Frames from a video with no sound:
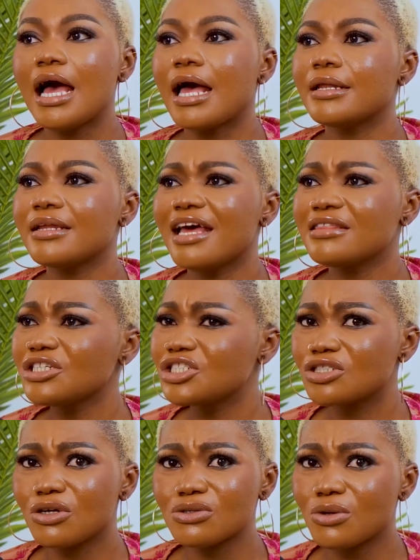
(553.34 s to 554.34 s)
And I think
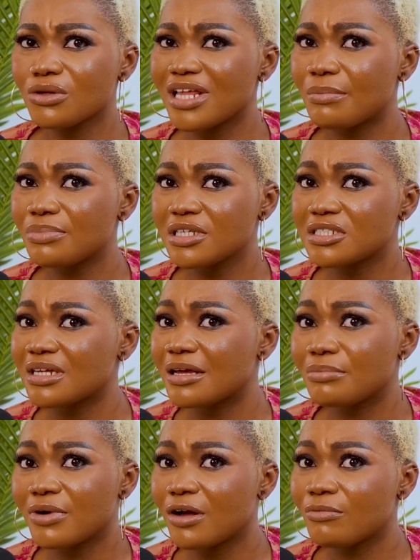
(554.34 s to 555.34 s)
she's also on that bleached
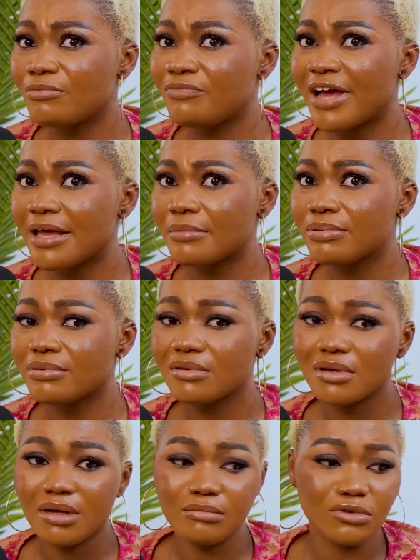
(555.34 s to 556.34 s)
eyebrow vibe.
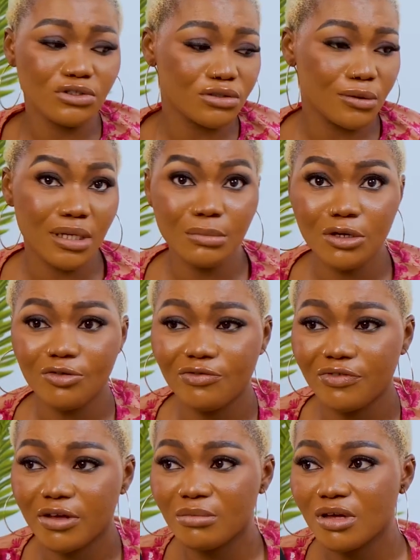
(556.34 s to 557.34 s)
I'm not sure. Let me
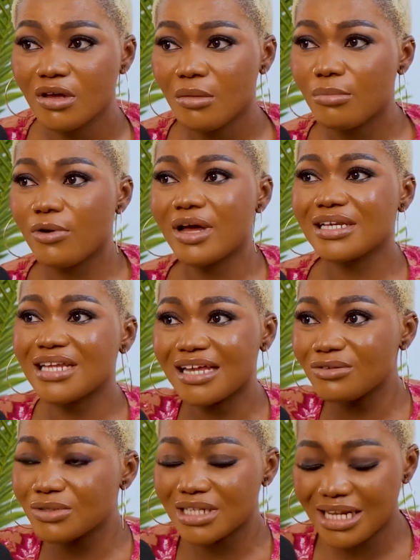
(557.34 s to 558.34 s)
confirm. But I
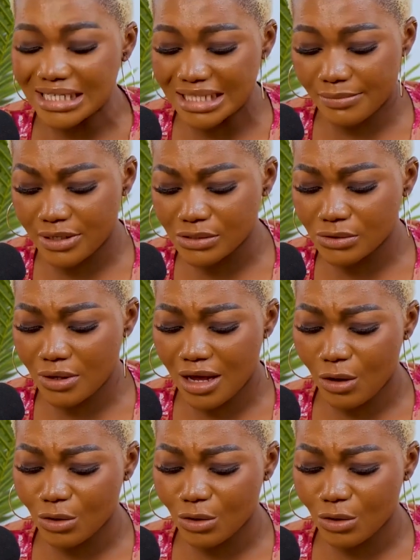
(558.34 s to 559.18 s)
know the last time I saw her,